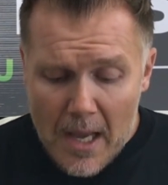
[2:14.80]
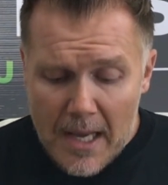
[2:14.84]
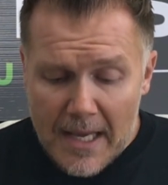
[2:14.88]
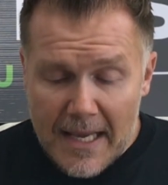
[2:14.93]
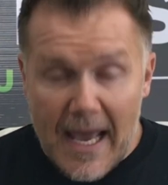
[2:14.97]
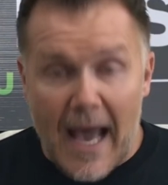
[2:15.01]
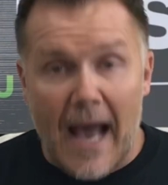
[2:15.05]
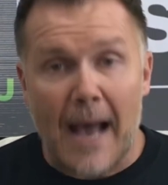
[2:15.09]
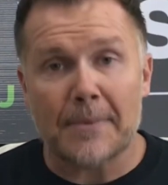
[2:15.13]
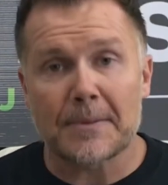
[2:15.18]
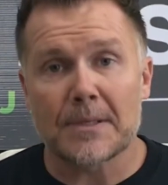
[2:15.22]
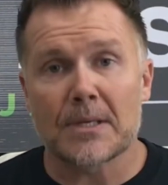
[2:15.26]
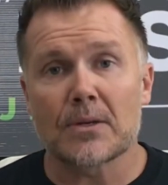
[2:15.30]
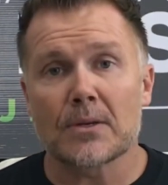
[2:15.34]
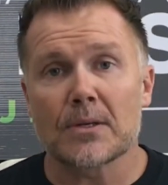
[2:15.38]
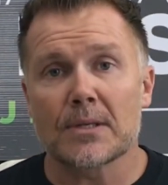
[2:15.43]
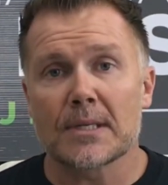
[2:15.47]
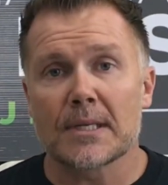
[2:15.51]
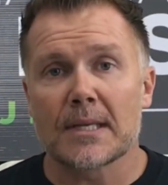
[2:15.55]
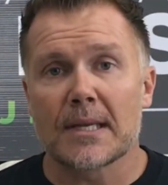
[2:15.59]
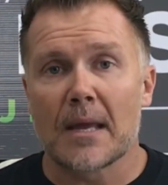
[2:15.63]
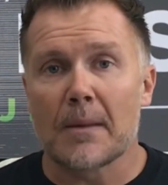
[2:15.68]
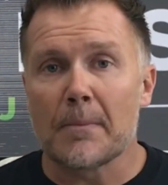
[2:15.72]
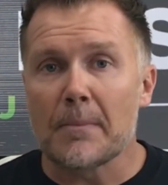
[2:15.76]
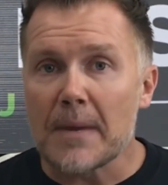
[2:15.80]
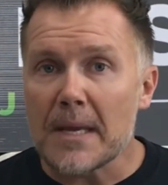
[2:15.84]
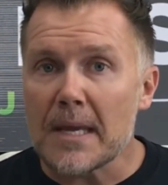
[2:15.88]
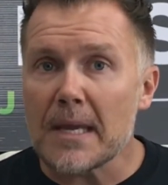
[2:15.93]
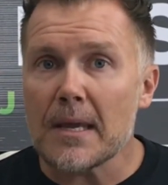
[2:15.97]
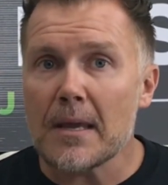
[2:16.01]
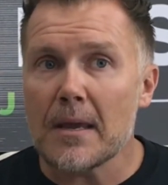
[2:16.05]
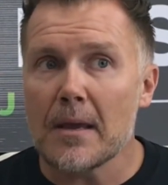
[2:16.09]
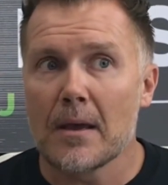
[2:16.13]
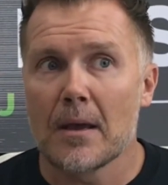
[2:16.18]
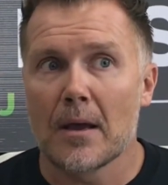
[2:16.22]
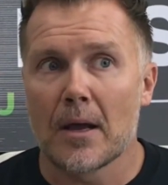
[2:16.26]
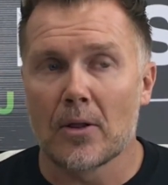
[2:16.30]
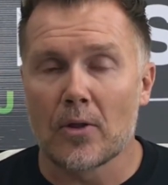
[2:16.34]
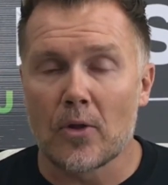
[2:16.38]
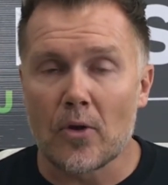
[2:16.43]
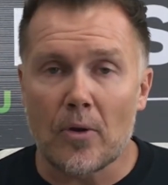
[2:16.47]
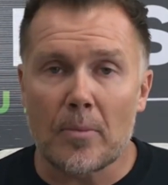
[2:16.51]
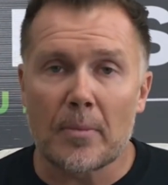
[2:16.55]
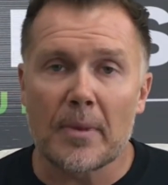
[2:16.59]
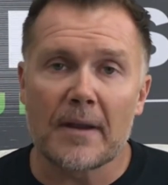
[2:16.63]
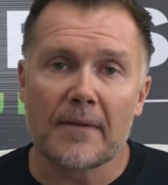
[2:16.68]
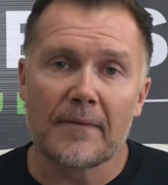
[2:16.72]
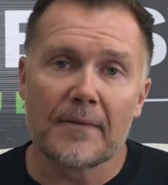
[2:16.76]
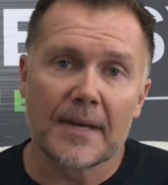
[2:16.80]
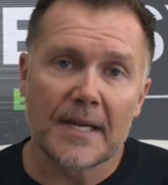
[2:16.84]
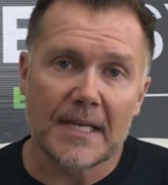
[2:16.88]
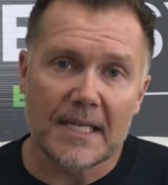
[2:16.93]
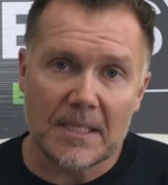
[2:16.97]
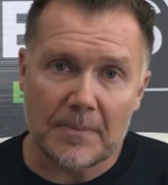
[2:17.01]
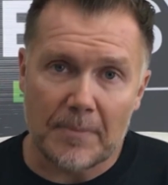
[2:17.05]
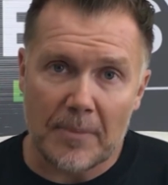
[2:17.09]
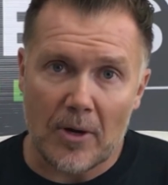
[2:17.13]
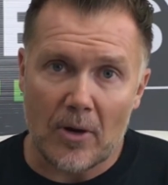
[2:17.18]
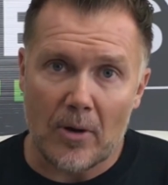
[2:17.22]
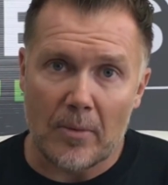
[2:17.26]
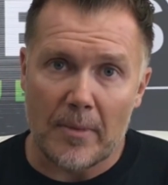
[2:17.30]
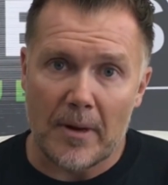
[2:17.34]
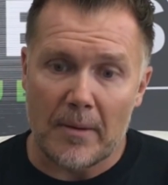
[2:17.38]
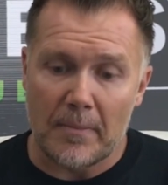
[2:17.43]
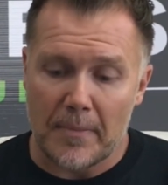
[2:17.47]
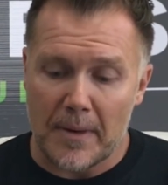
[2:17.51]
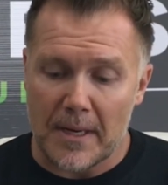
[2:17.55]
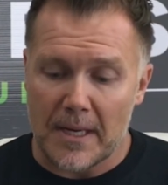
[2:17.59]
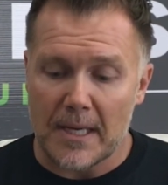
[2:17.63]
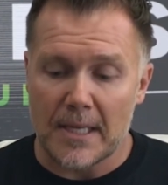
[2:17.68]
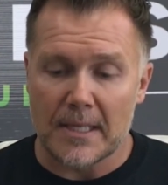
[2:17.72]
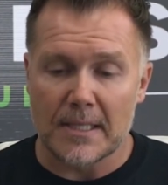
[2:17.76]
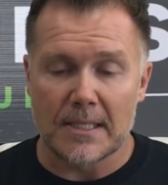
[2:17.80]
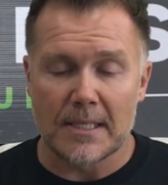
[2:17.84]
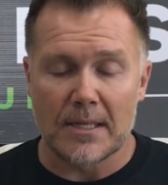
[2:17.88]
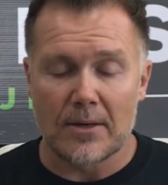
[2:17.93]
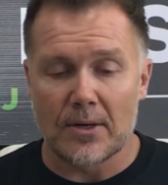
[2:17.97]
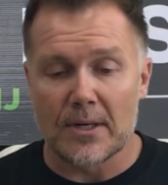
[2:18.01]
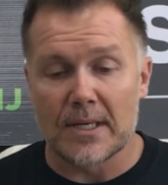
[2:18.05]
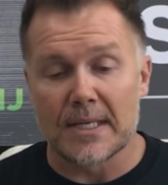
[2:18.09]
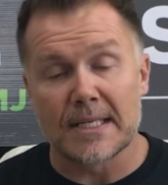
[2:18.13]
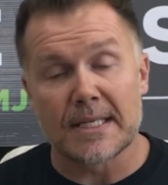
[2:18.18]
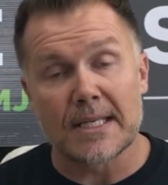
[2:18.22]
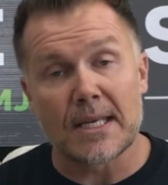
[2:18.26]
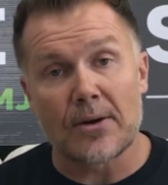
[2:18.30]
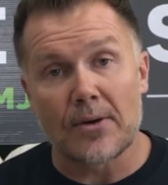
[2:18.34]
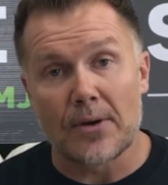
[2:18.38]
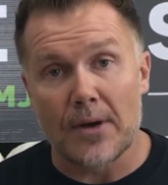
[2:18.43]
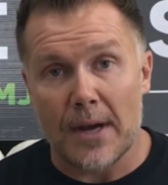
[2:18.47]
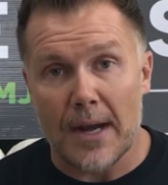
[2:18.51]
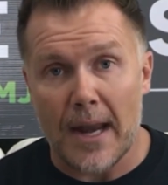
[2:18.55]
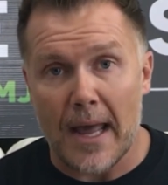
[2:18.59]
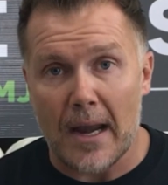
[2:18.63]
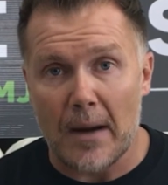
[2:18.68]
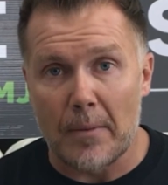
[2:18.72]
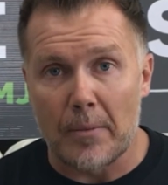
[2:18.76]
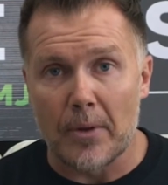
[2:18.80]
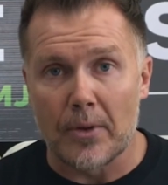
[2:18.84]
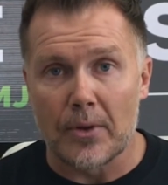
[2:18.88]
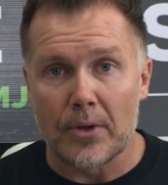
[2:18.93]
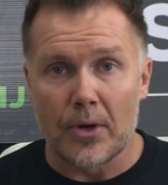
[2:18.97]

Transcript: Capsules can be a little bit of an experiment because they're considered an edible.